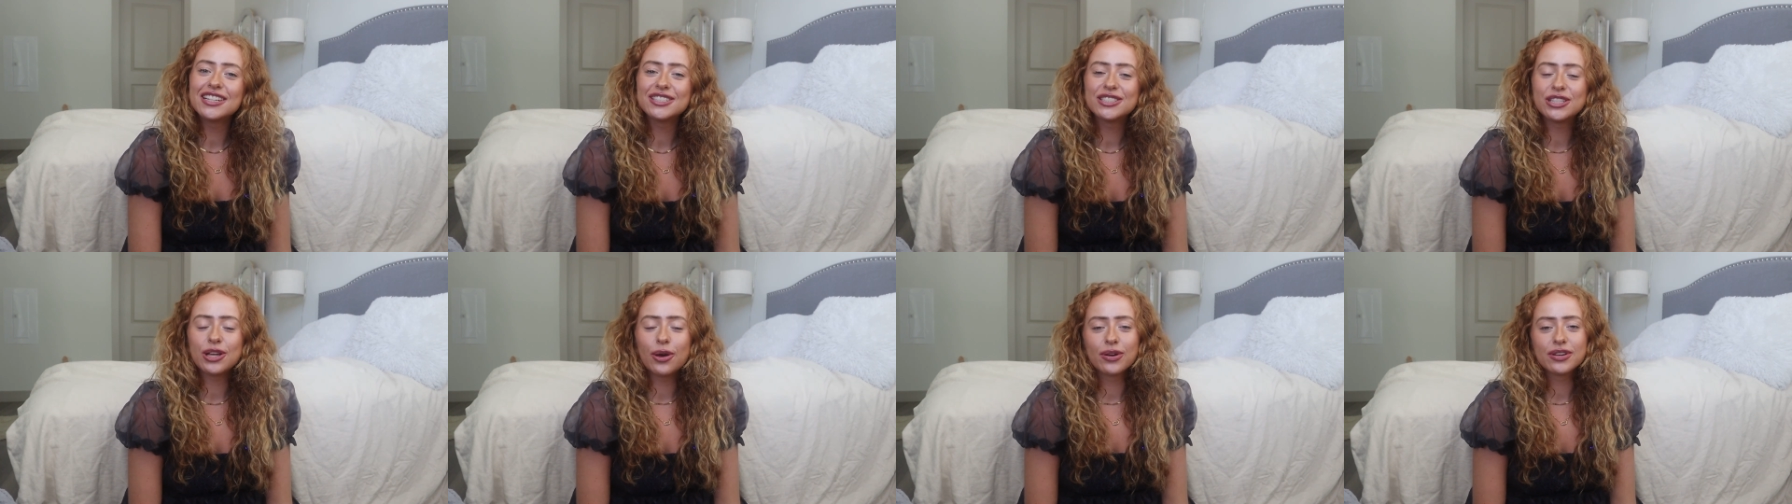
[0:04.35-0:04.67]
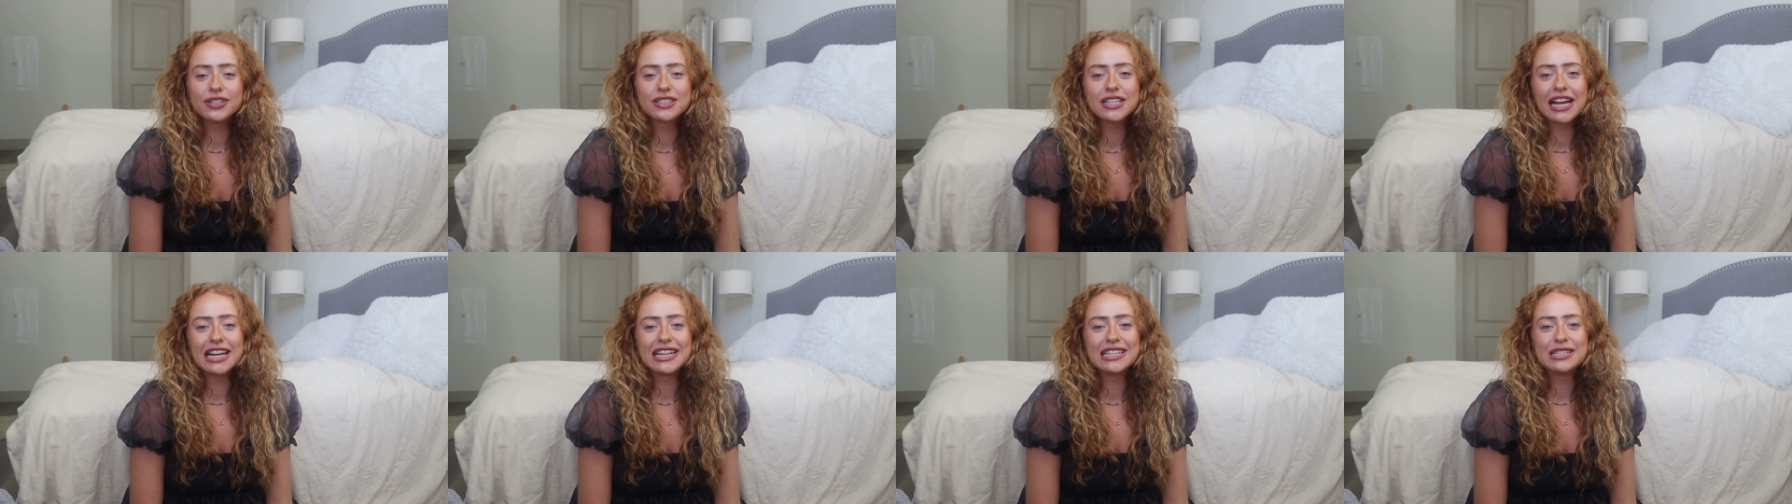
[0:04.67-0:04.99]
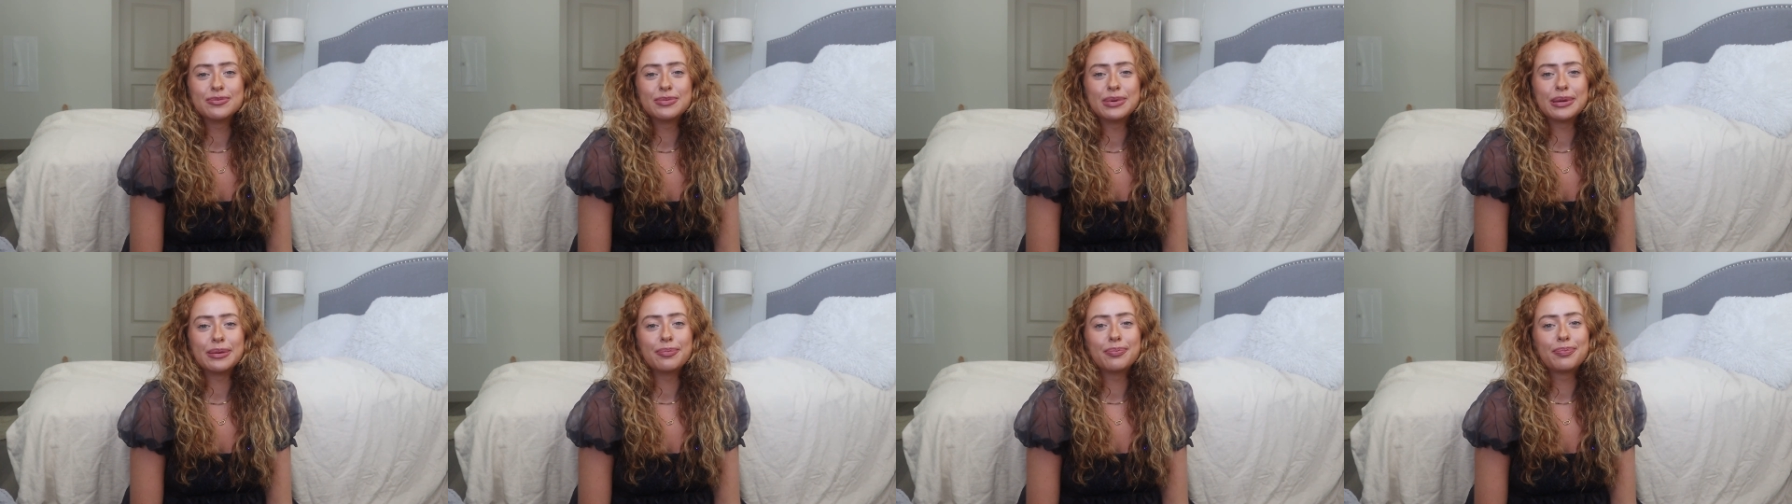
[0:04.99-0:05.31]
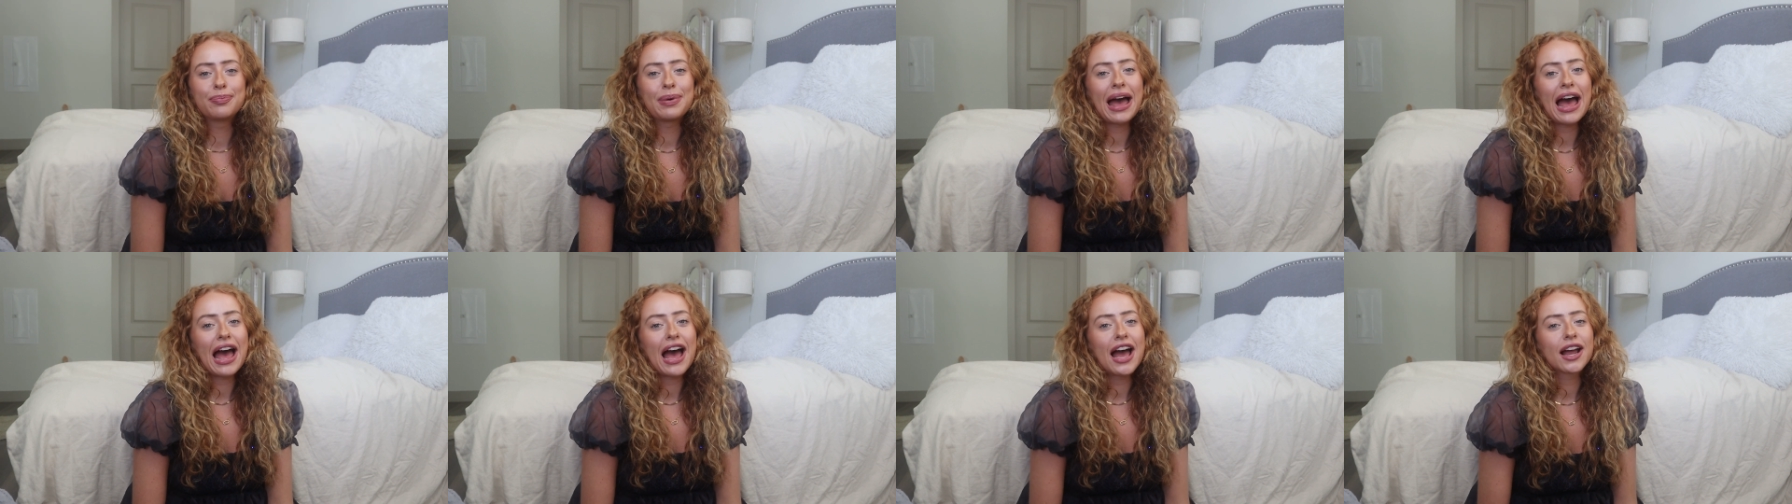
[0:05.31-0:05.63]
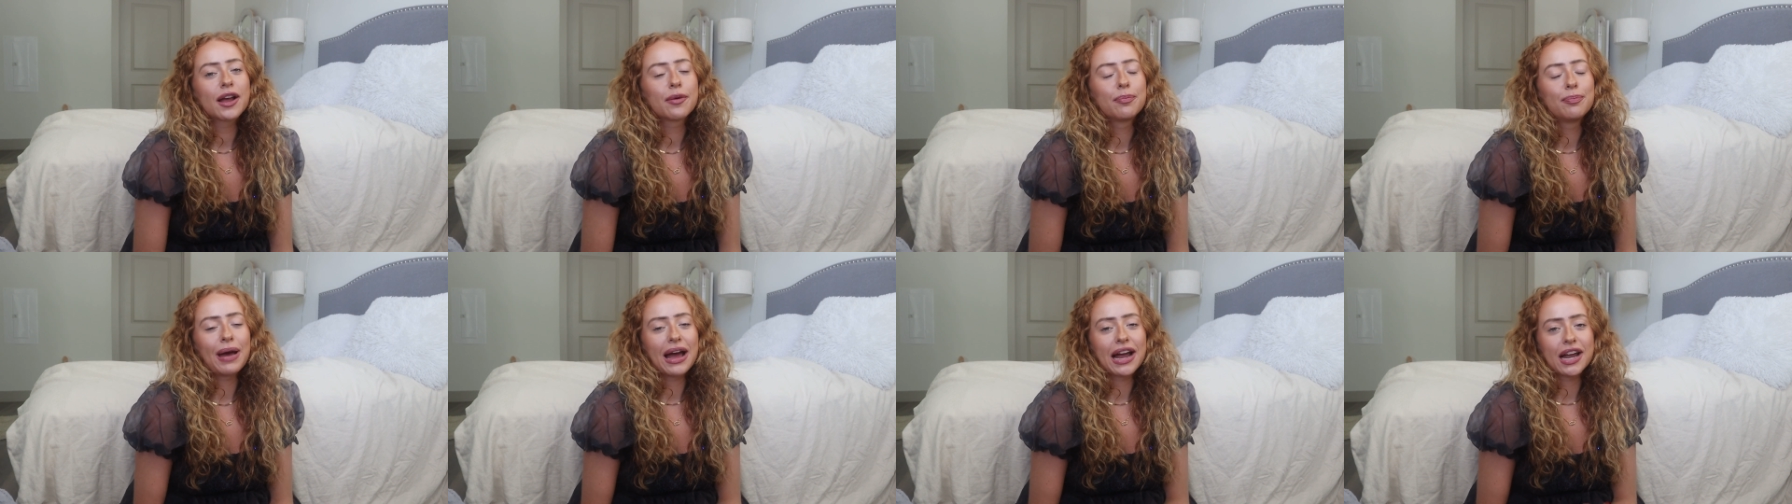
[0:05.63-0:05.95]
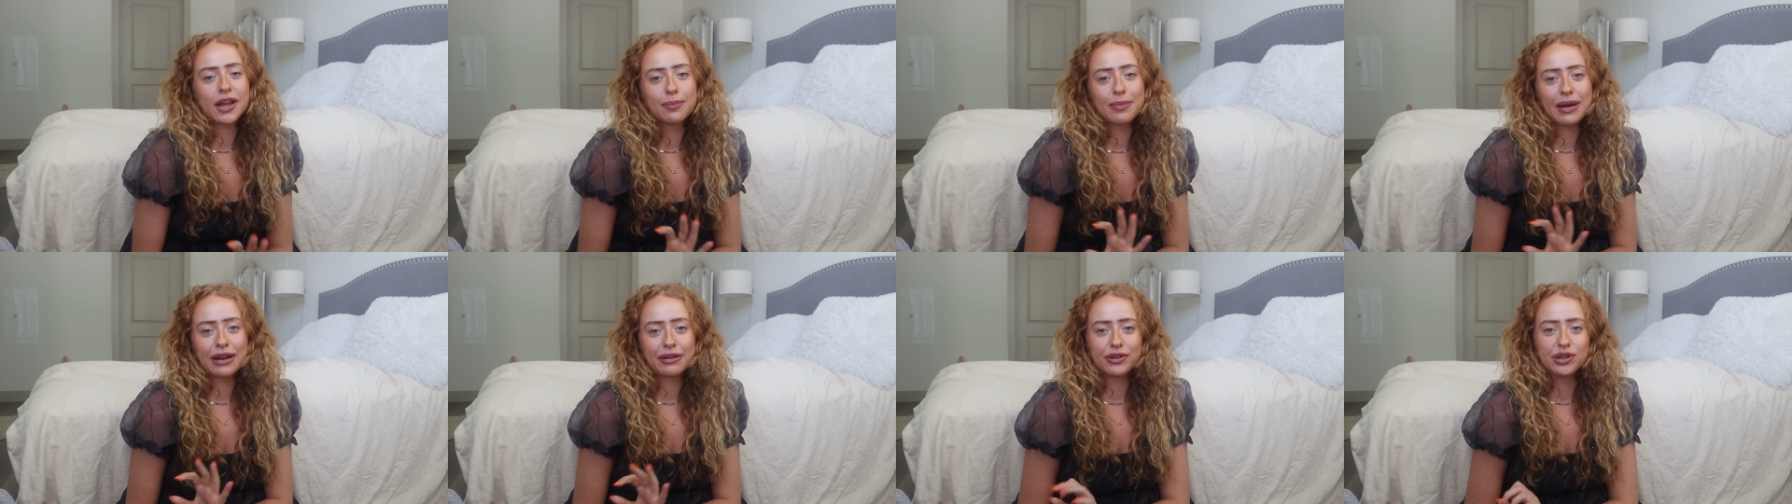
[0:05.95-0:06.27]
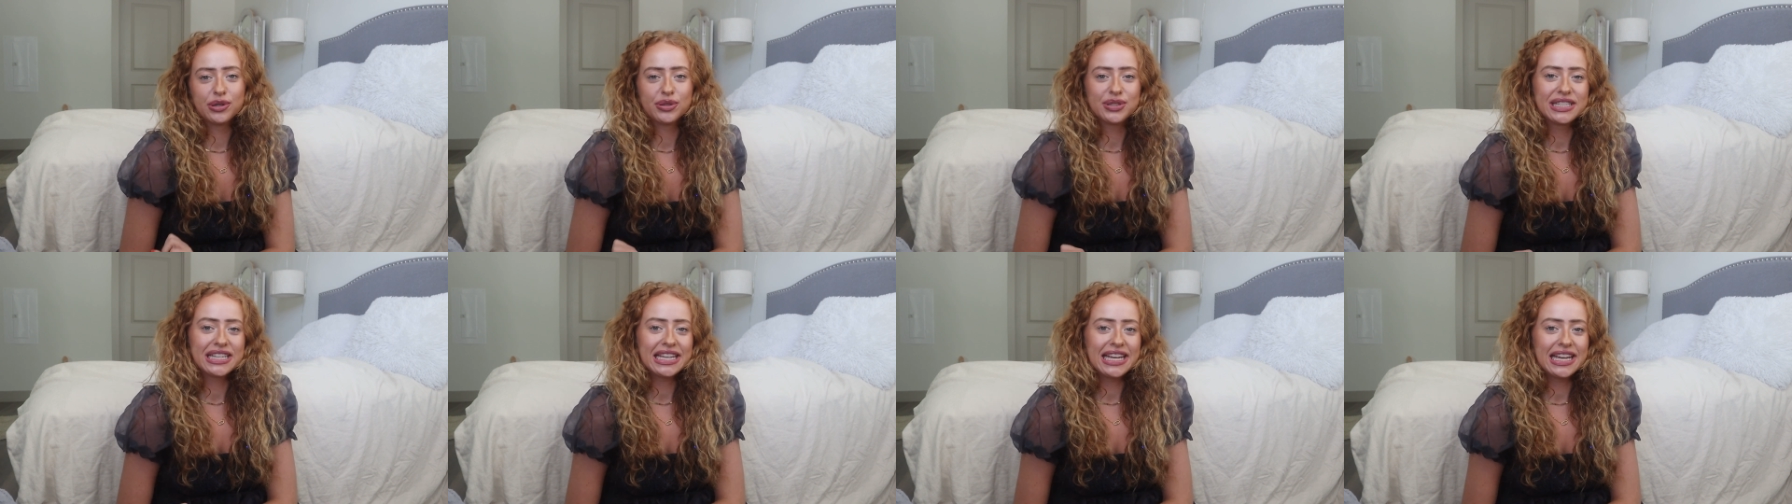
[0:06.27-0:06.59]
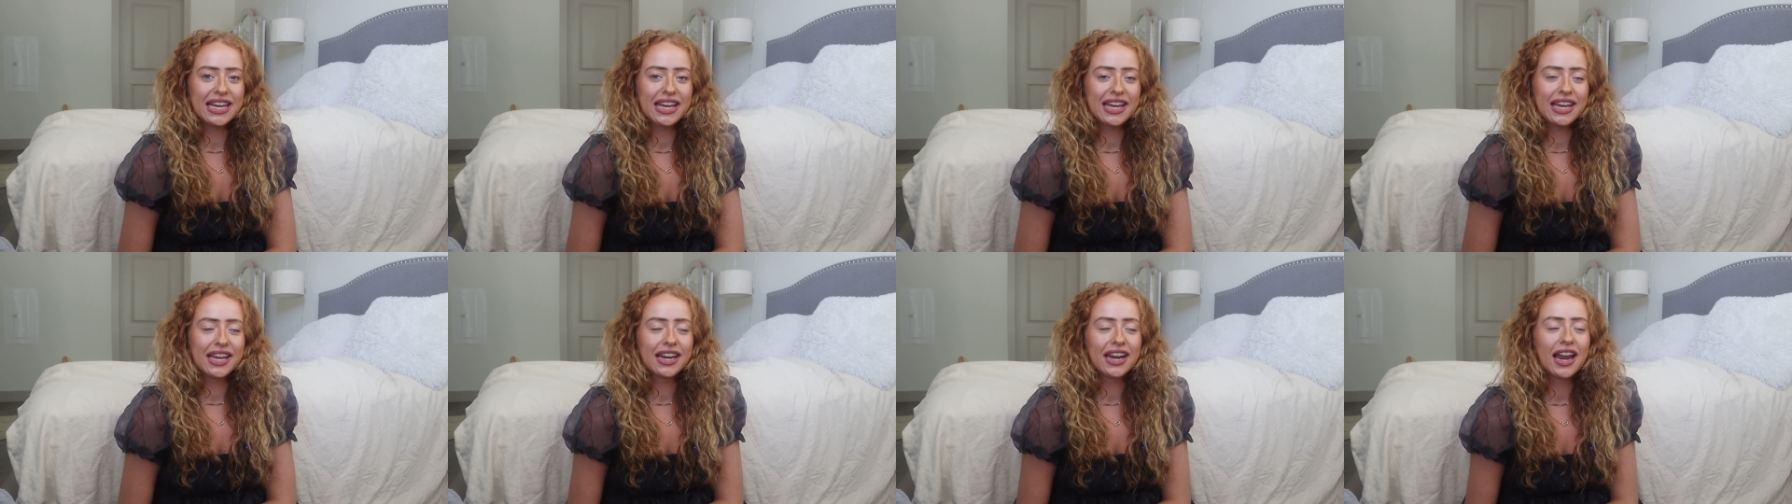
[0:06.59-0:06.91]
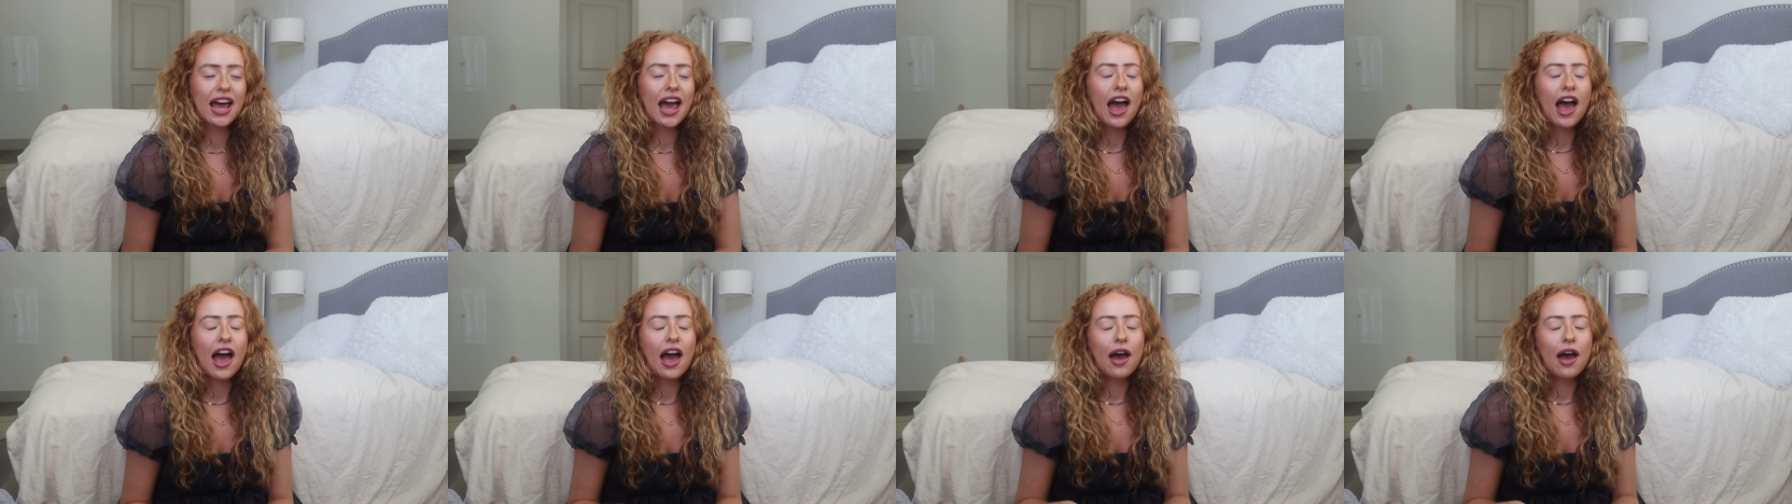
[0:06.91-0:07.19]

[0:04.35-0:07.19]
So excited to be back in my routine,